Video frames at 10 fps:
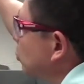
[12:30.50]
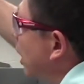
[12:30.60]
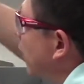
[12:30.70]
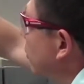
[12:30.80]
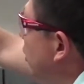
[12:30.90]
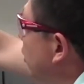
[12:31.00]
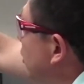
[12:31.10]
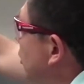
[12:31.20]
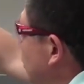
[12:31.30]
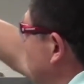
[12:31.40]
1,
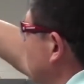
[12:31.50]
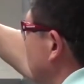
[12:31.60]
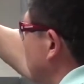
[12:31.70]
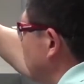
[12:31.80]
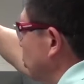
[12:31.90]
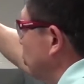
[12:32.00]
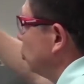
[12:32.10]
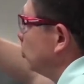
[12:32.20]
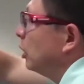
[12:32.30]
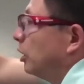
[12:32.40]
resistor number
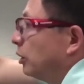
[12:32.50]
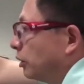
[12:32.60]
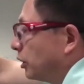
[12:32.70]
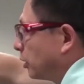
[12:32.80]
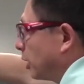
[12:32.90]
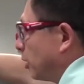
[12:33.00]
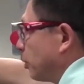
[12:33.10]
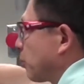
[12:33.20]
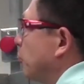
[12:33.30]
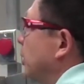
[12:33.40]
2, resistor
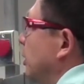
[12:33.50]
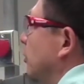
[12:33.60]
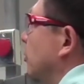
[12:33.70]
number 3.